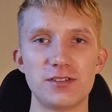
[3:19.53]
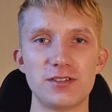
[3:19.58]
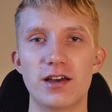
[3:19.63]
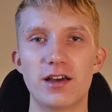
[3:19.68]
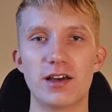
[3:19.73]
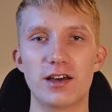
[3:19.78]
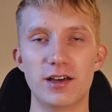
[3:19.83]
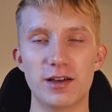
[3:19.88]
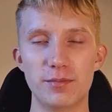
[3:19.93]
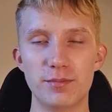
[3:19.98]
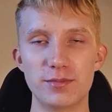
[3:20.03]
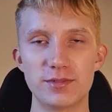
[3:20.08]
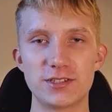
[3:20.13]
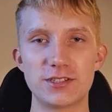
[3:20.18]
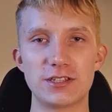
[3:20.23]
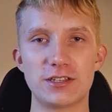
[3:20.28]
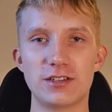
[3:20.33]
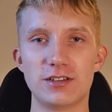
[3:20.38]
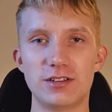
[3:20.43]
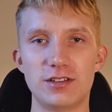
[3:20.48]

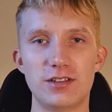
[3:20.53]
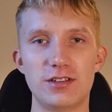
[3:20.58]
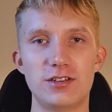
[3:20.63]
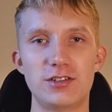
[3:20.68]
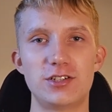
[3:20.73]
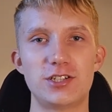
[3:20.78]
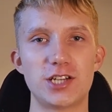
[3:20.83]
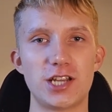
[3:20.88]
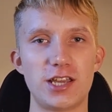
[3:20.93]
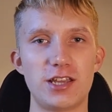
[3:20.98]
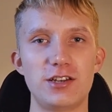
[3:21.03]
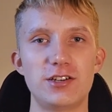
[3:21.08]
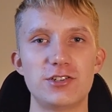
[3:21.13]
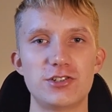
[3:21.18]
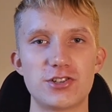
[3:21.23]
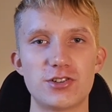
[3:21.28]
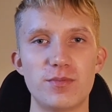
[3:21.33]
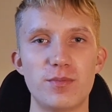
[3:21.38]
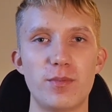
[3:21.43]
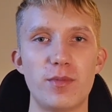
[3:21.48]
Hamza
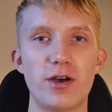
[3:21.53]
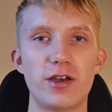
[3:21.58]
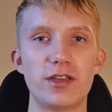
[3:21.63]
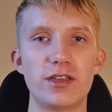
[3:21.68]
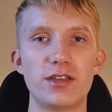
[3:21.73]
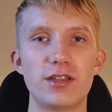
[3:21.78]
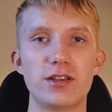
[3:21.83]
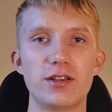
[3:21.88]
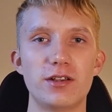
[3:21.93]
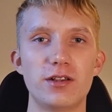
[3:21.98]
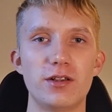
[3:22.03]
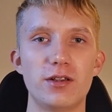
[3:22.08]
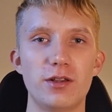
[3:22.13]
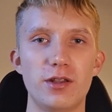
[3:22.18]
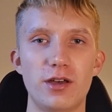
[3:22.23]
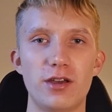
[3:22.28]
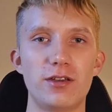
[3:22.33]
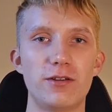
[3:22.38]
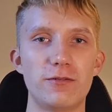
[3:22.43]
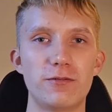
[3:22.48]
changed my
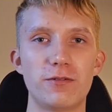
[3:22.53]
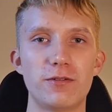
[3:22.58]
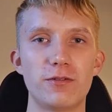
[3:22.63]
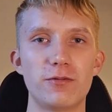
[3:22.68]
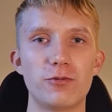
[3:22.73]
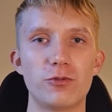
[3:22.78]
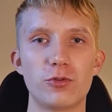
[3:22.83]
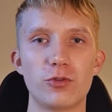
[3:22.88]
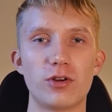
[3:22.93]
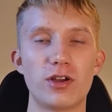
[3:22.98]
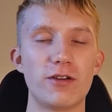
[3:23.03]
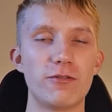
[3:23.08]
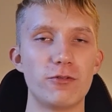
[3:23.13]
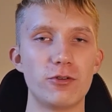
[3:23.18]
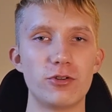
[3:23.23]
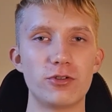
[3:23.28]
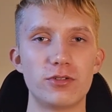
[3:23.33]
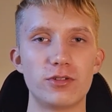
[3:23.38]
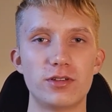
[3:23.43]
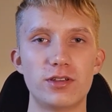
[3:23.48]
life
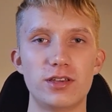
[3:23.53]
forever.